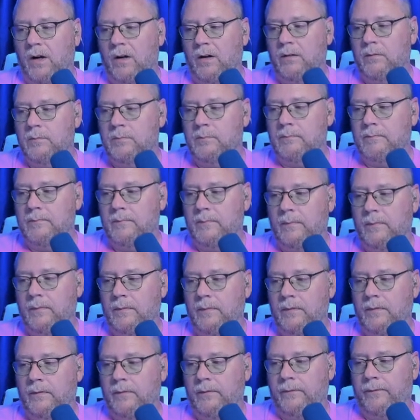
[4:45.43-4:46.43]
our
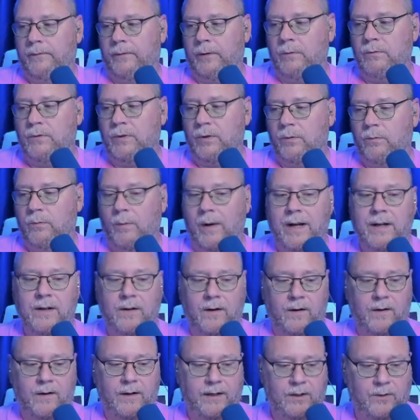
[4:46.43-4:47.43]
future
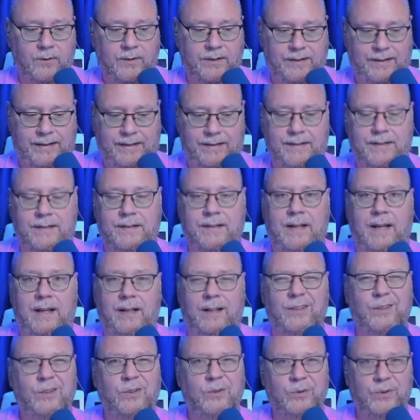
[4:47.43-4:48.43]
radar here in just a
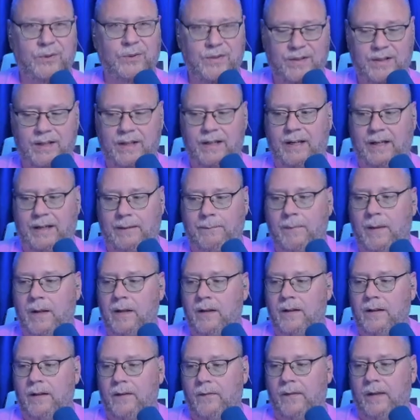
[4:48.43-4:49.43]
second, you'll see
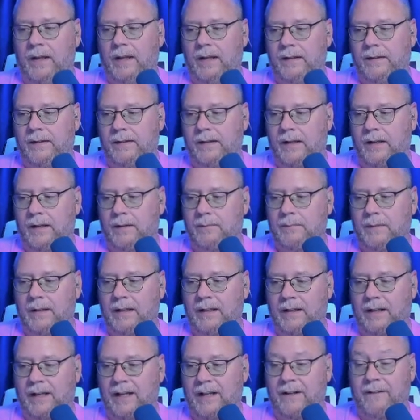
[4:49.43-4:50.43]
that
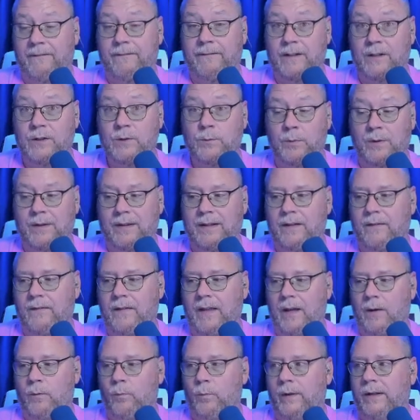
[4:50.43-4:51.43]
it kind of fits within
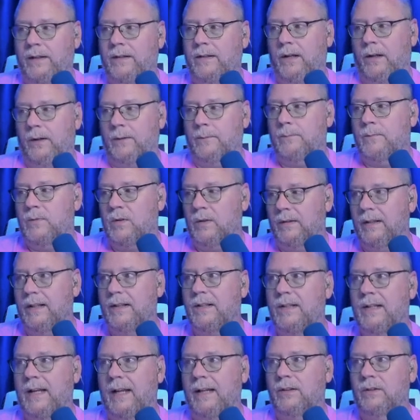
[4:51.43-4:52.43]
that window. So
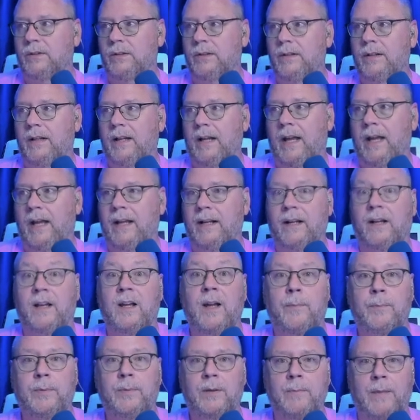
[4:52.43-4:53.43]
let's take a look at a
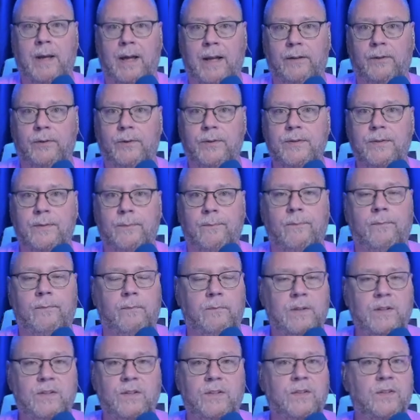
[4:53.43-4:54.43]
couple of models.
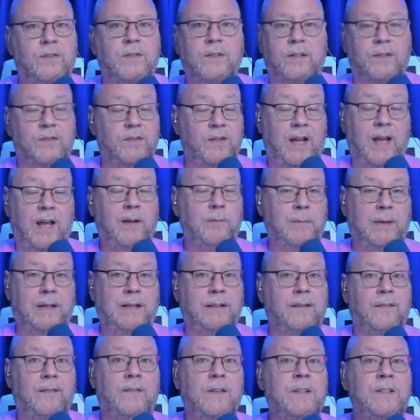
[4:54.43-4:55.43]
This does not
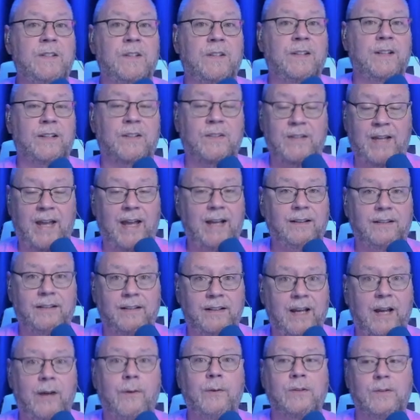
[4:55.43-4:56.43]
mean that this is
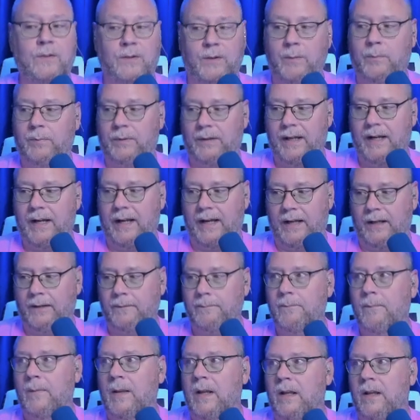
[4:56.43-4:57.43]
exactly how it's going to play
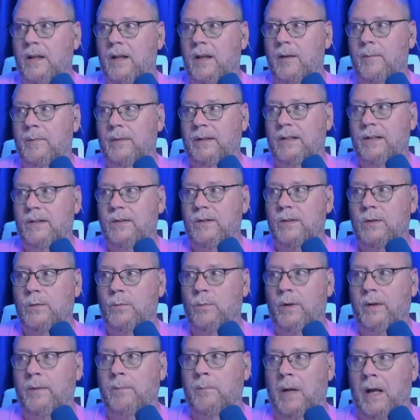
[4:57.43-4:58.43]
out, but this is
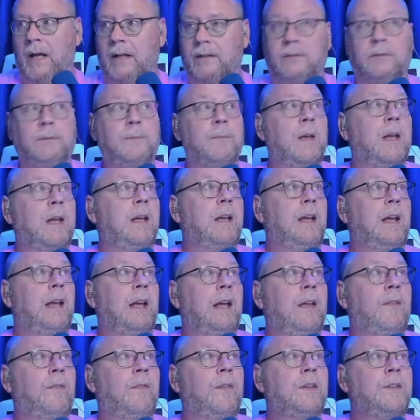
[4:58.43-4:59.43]
one model,
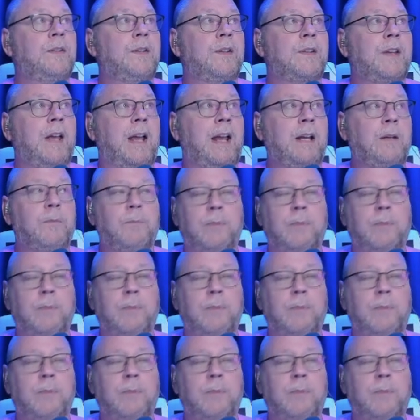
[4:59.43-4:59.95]
and this is